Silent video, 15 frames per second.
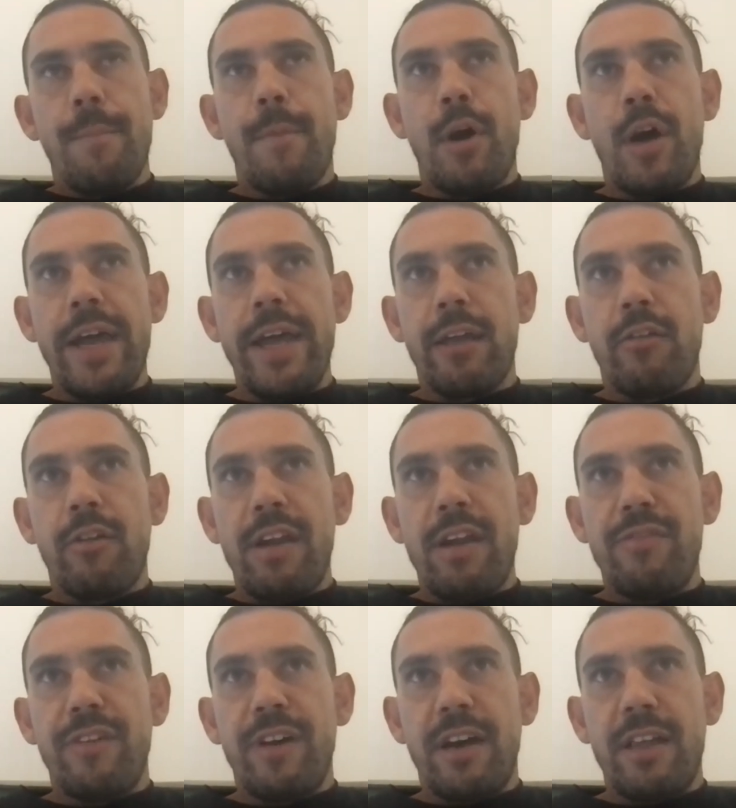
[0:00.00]
My
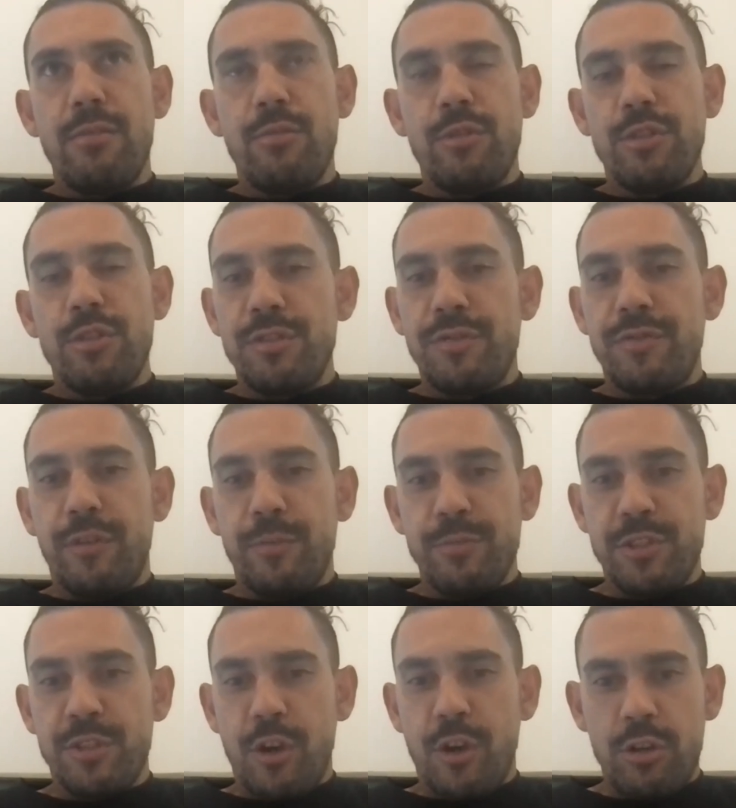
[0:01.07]
grandfather was
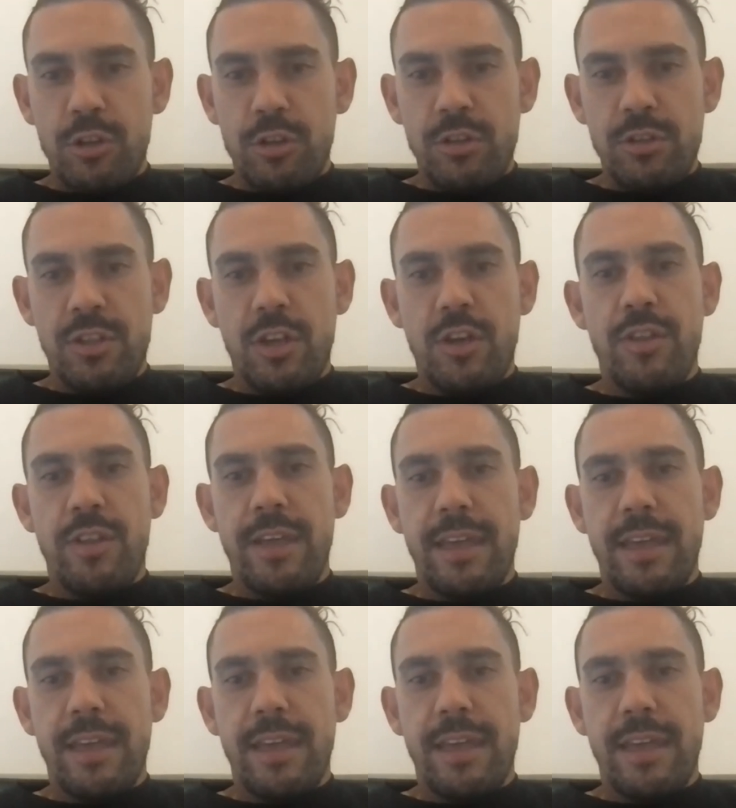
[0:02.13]
from Scotland, so the